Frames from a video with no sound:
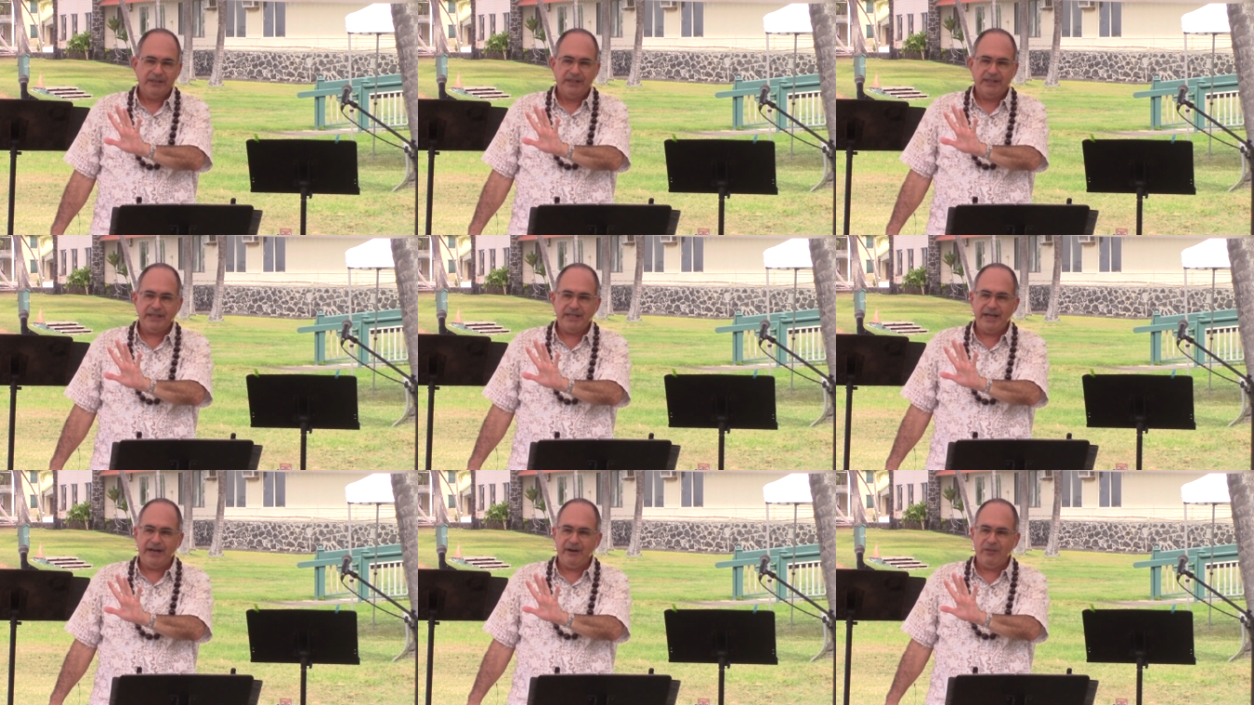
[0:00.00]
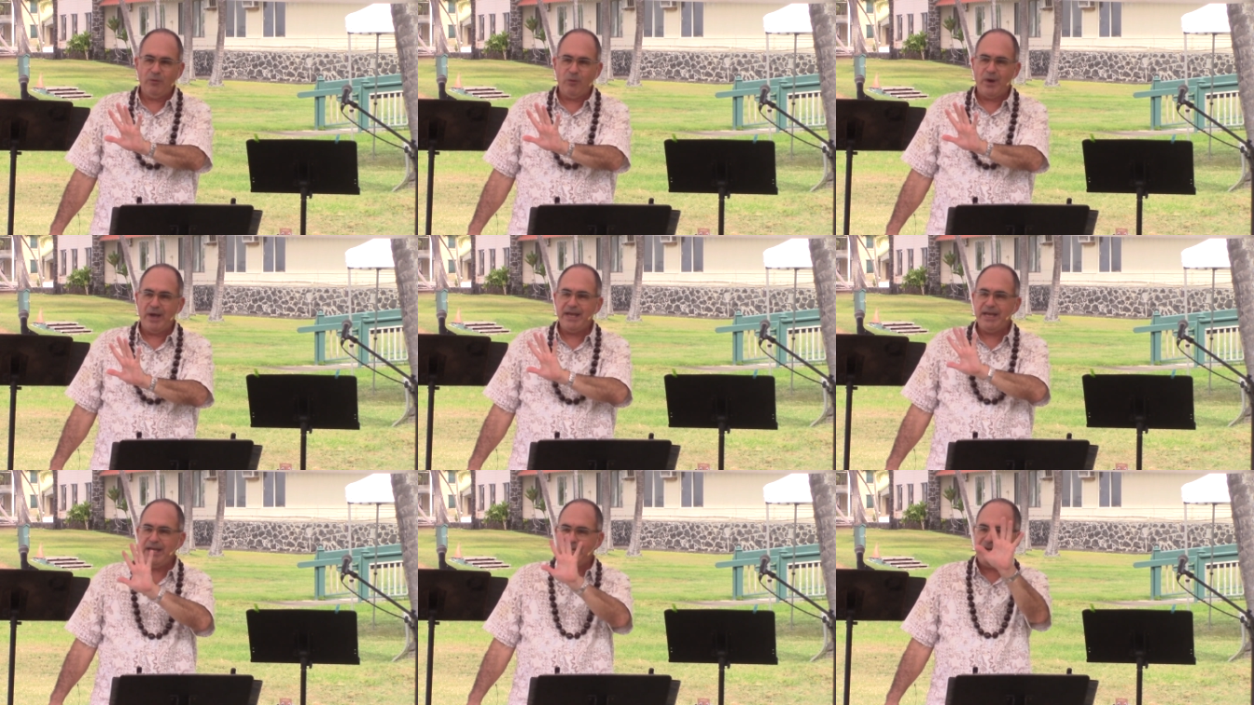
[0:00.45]
And kind of the
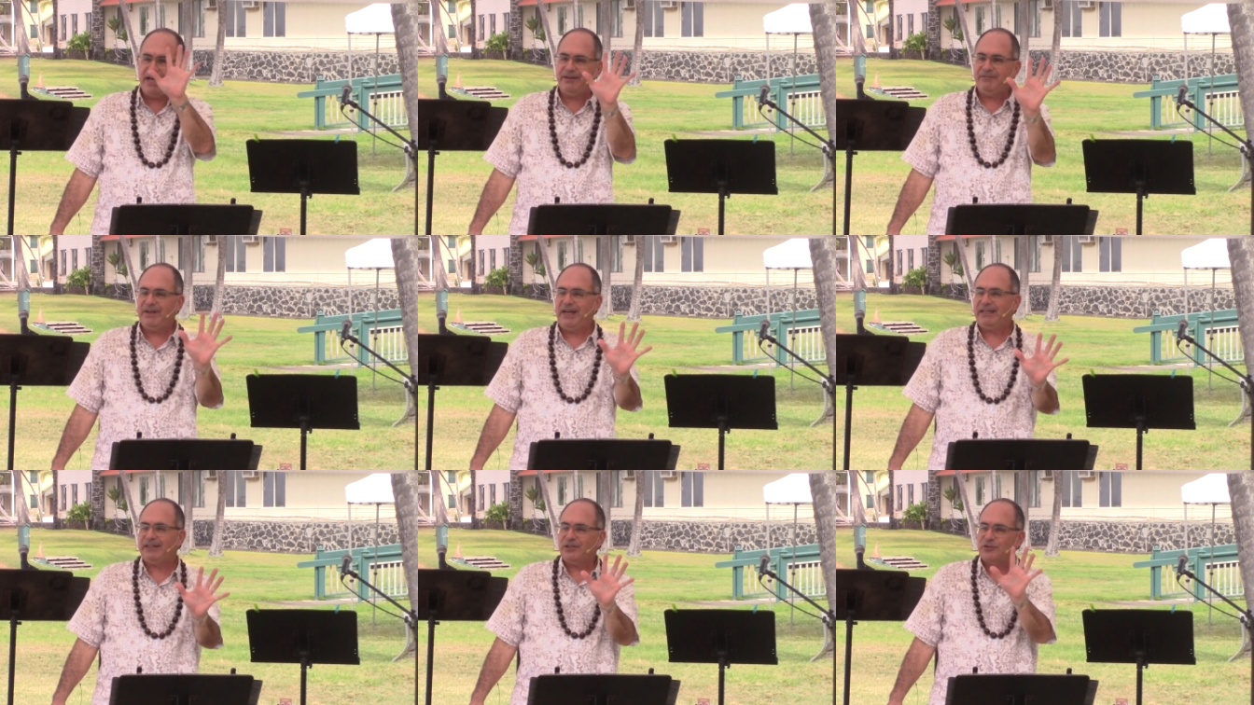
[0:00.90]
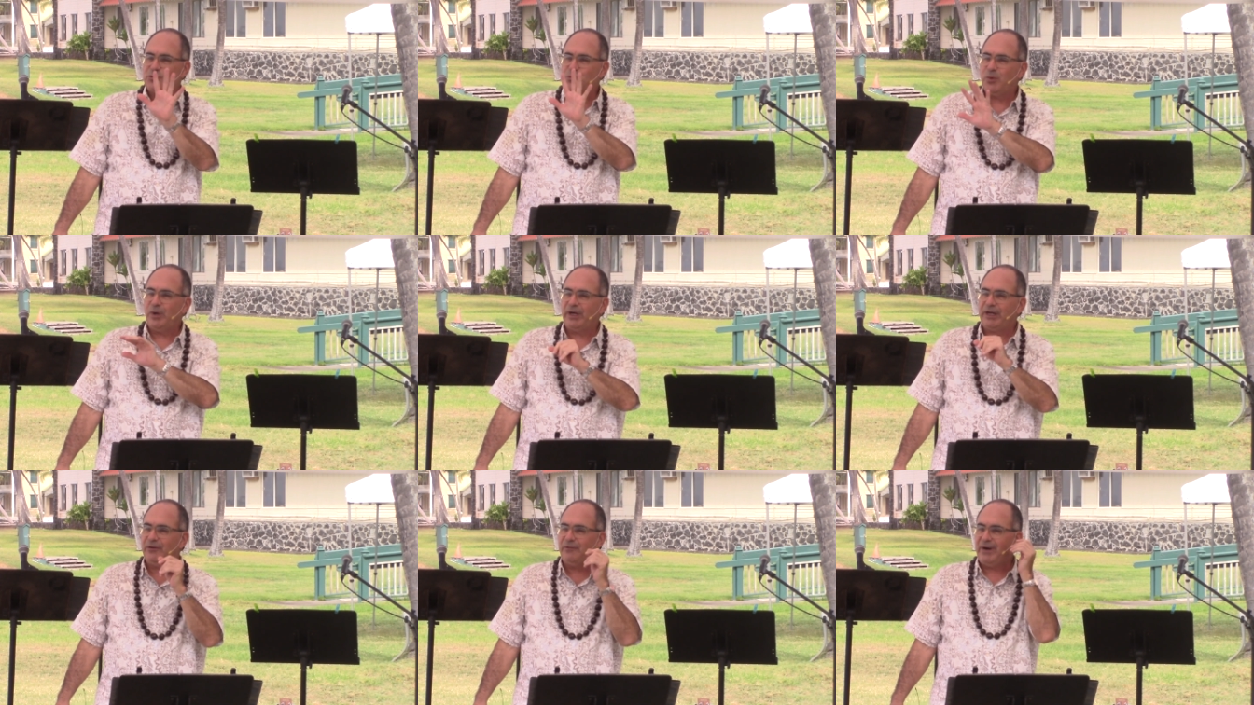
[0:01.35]
way He and I've got this
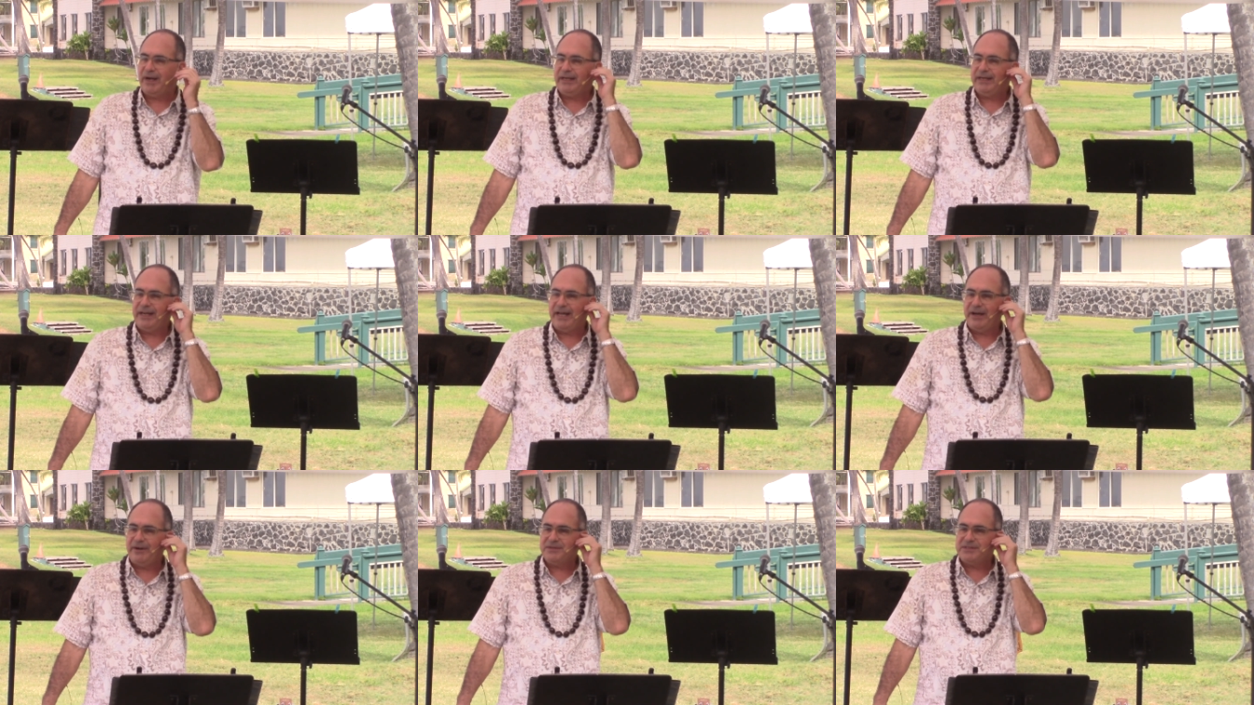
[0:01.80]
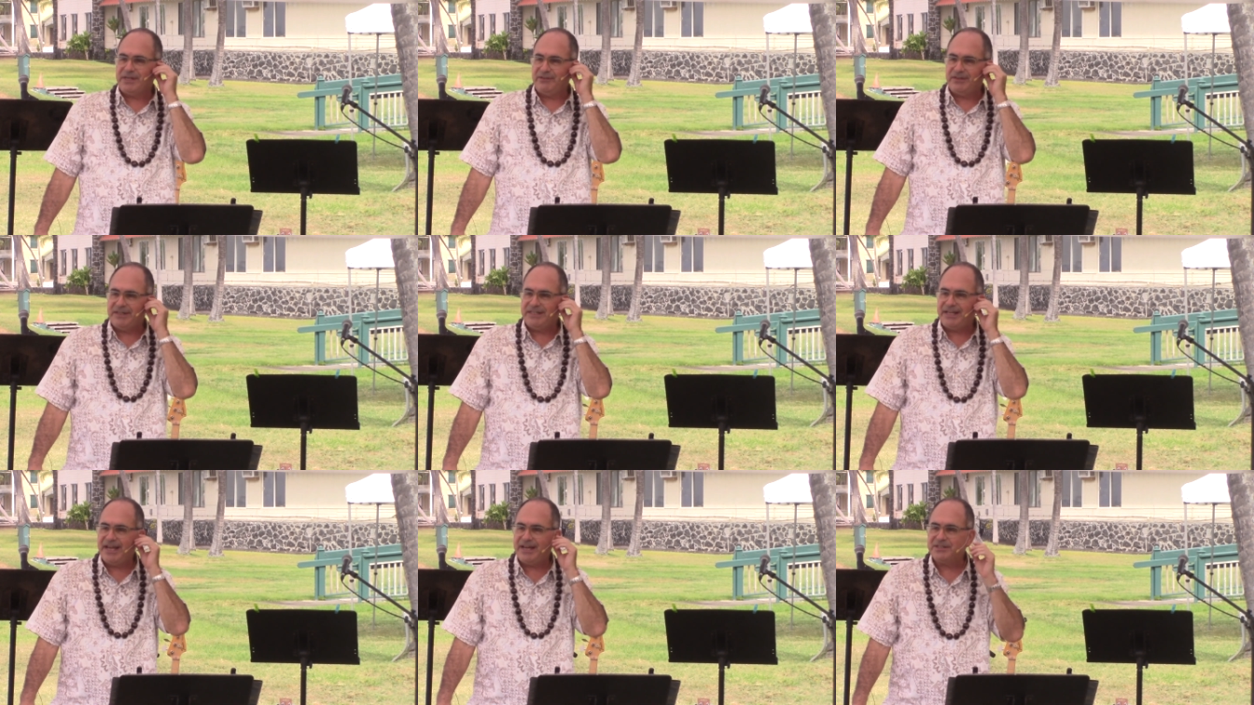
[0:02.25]
working right now is
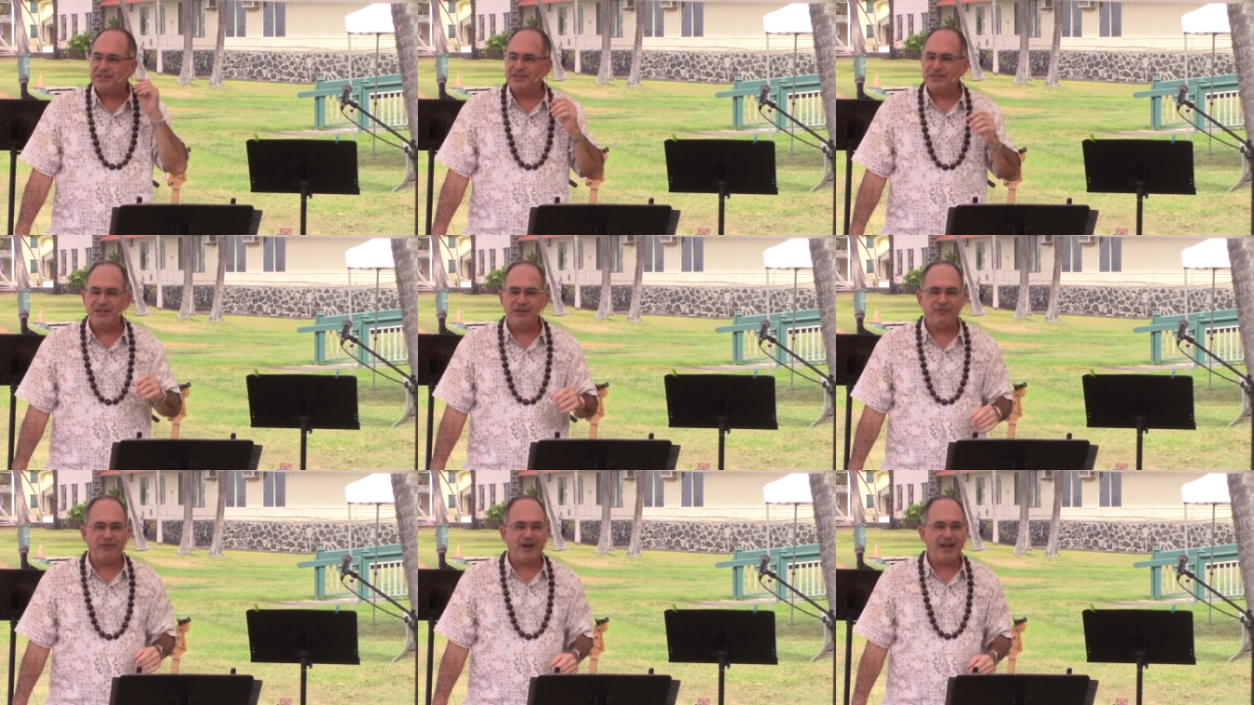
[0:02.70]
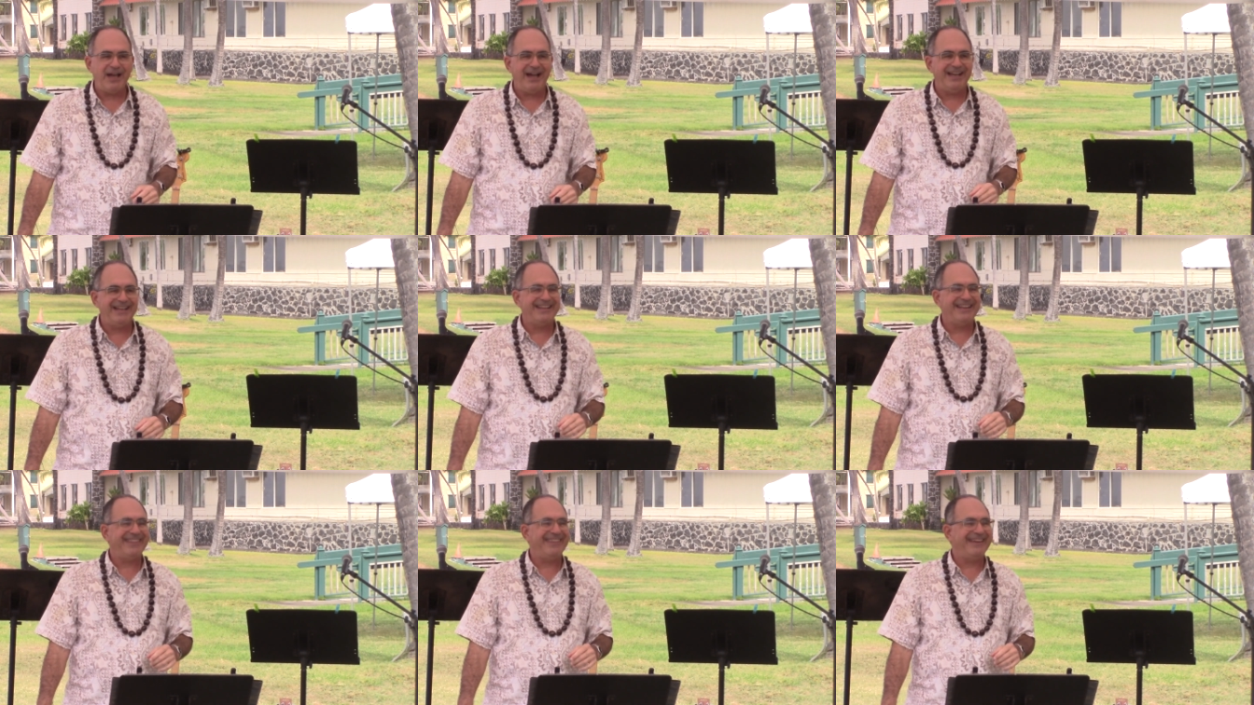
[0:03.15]
every day it's a different
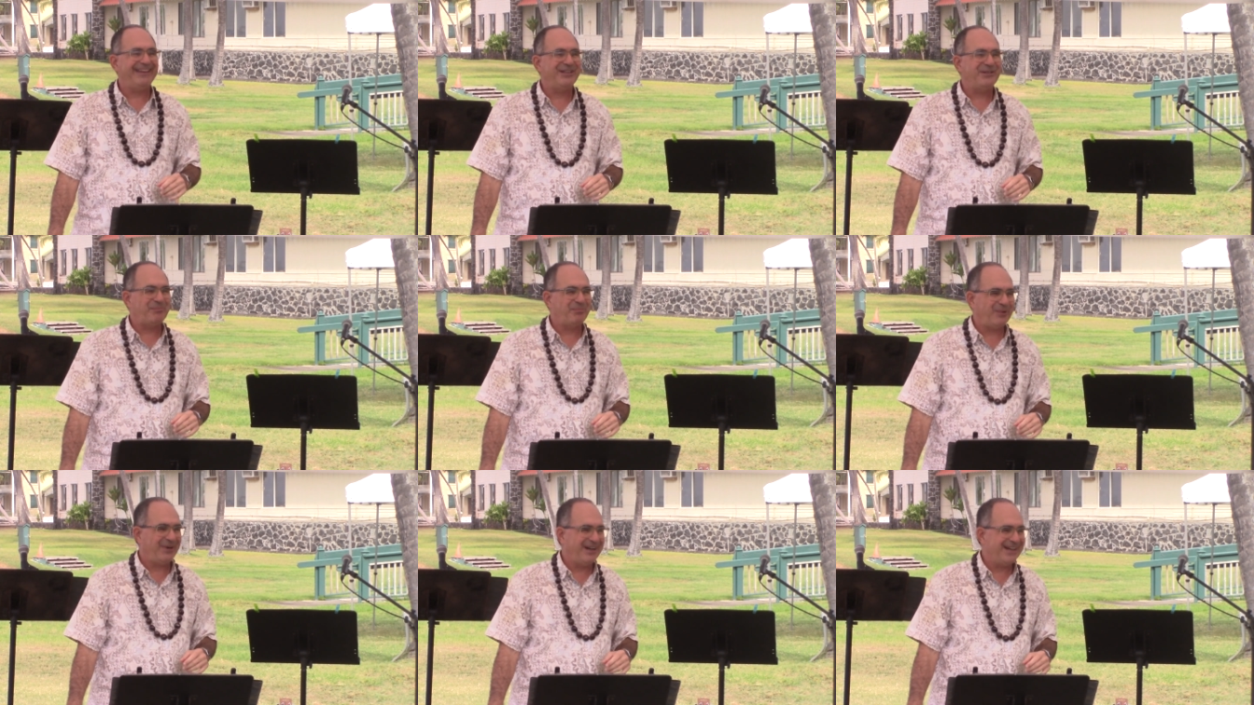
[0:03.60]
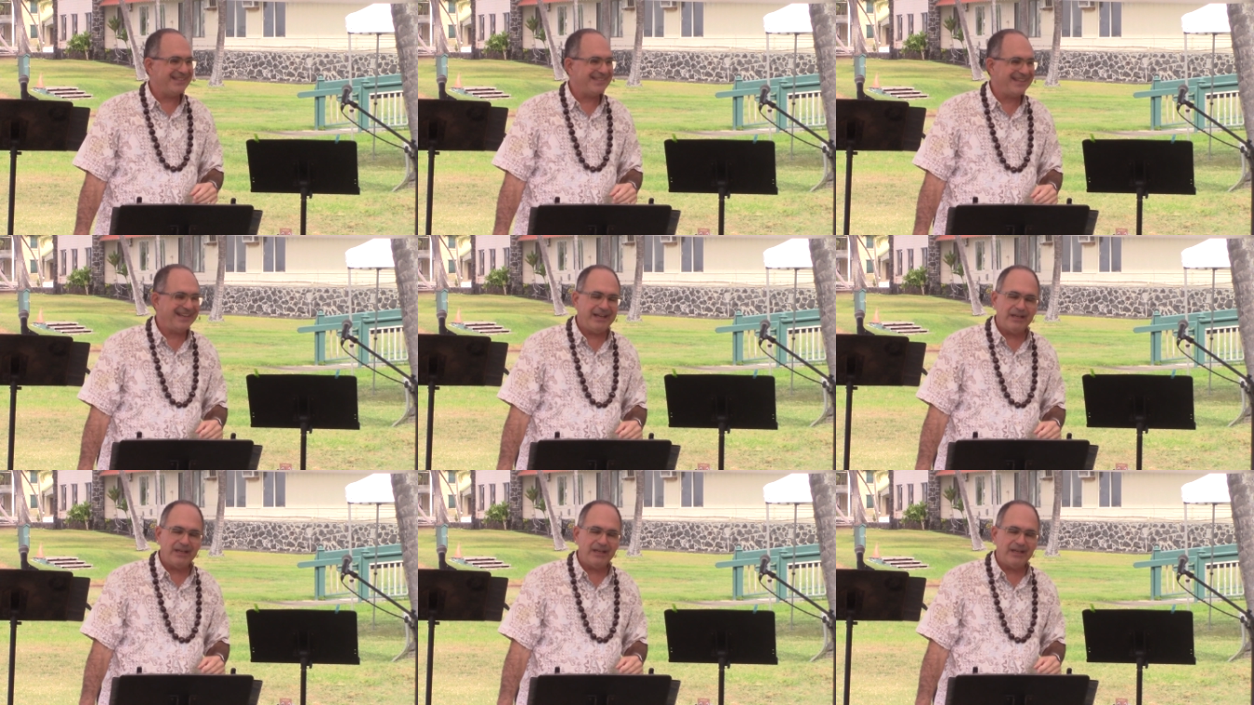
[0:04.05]
kind of thing to praise.